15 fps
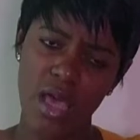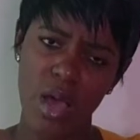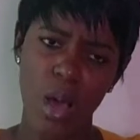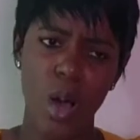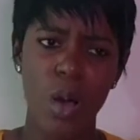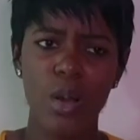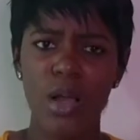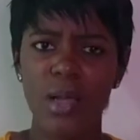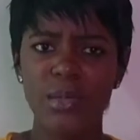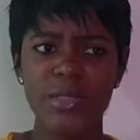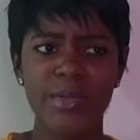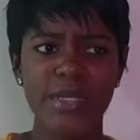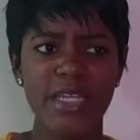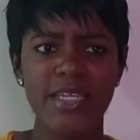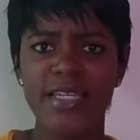How comes
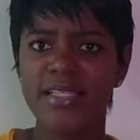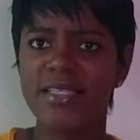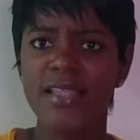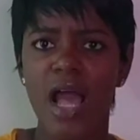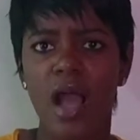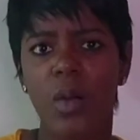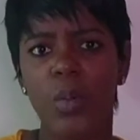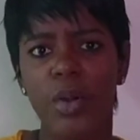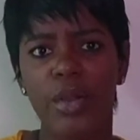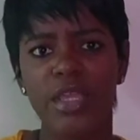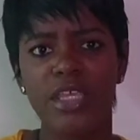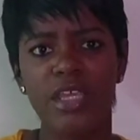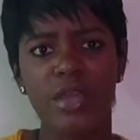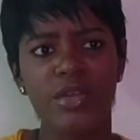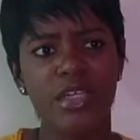when you did start work
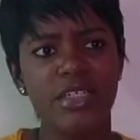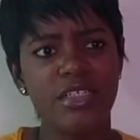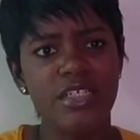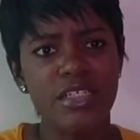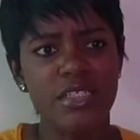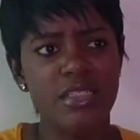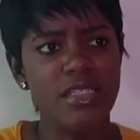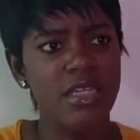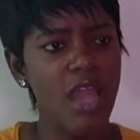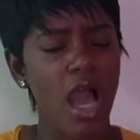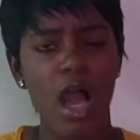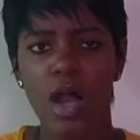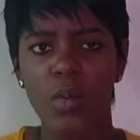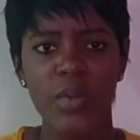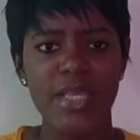here, you just did
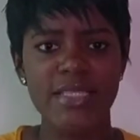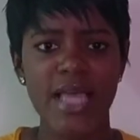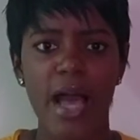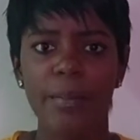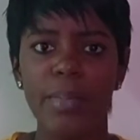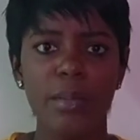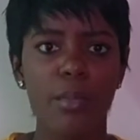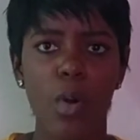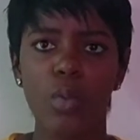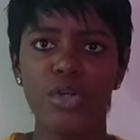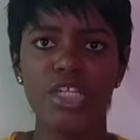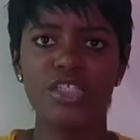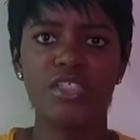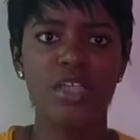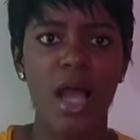always happy about the
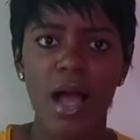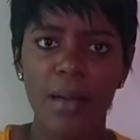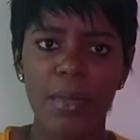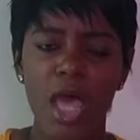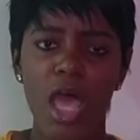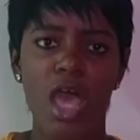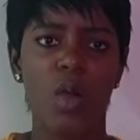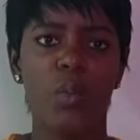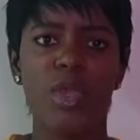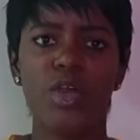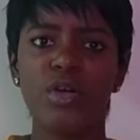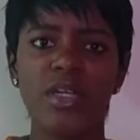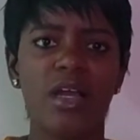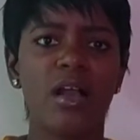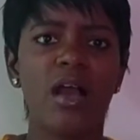job? We
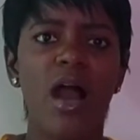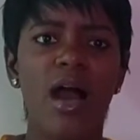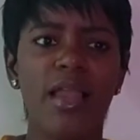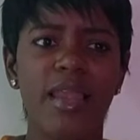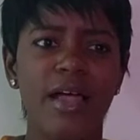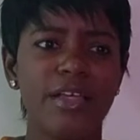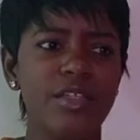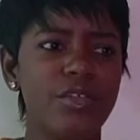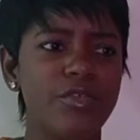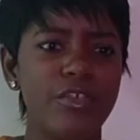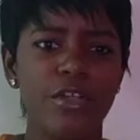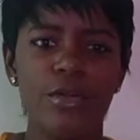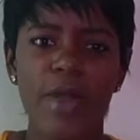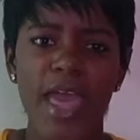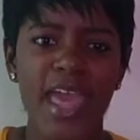could have called on you for
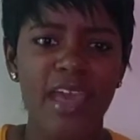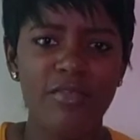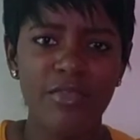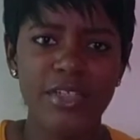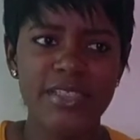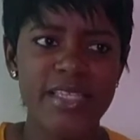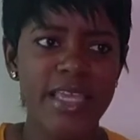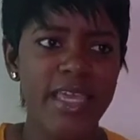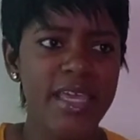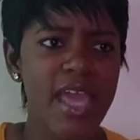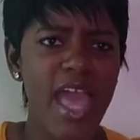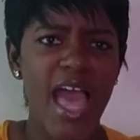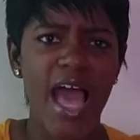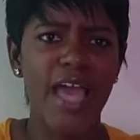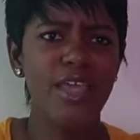do everything,
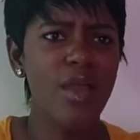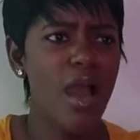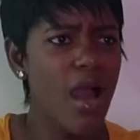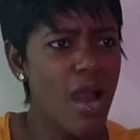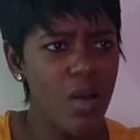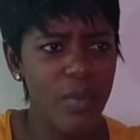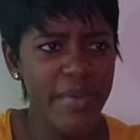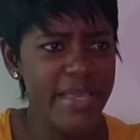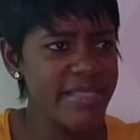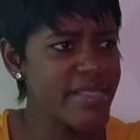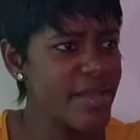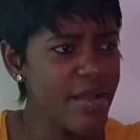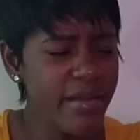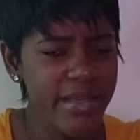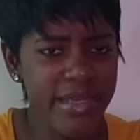and you always
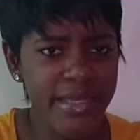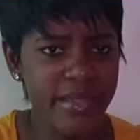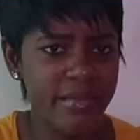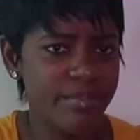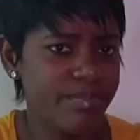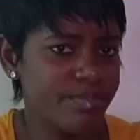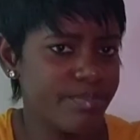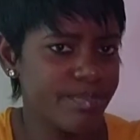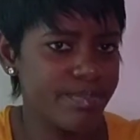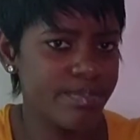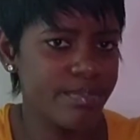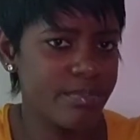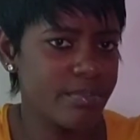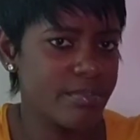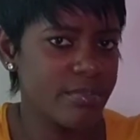early.
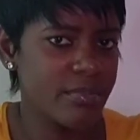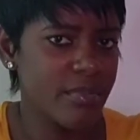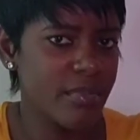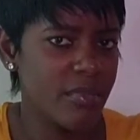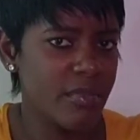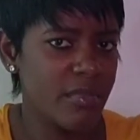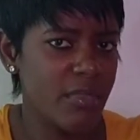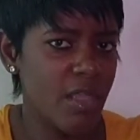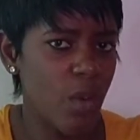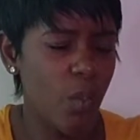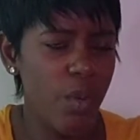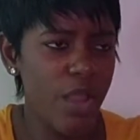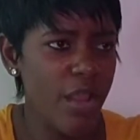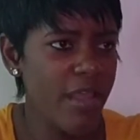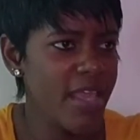
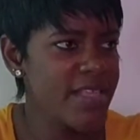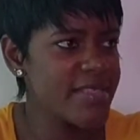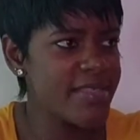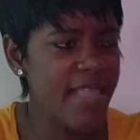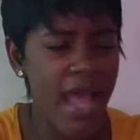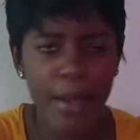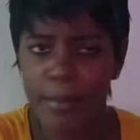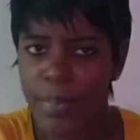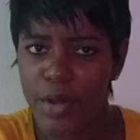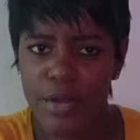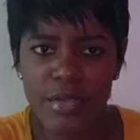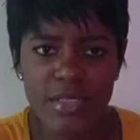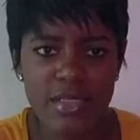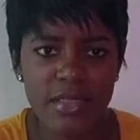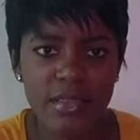Where is that
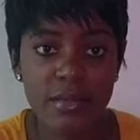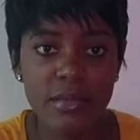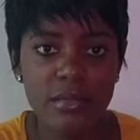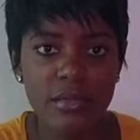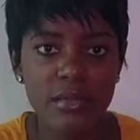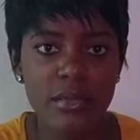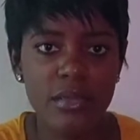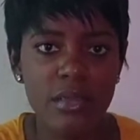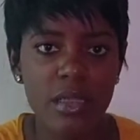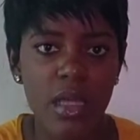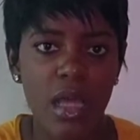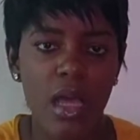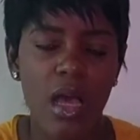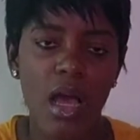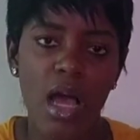person?
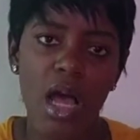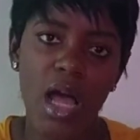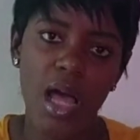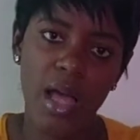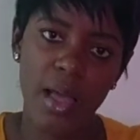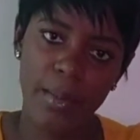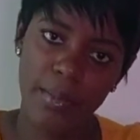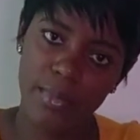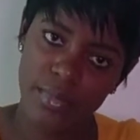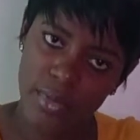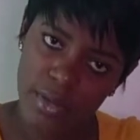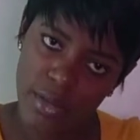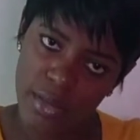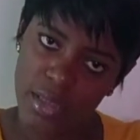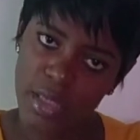
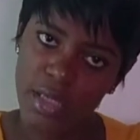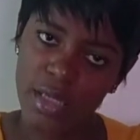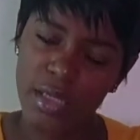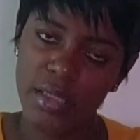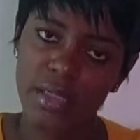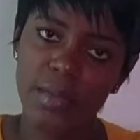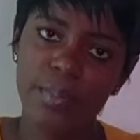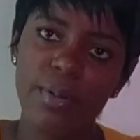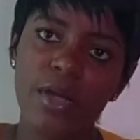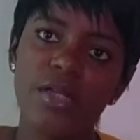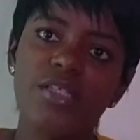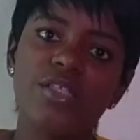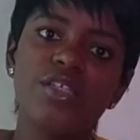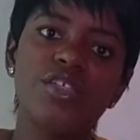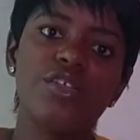The
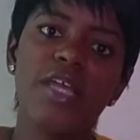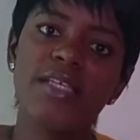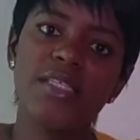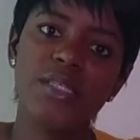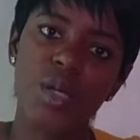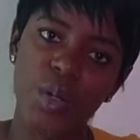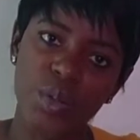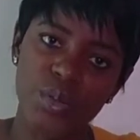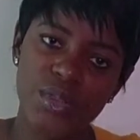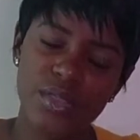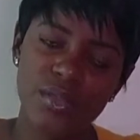person stressed out.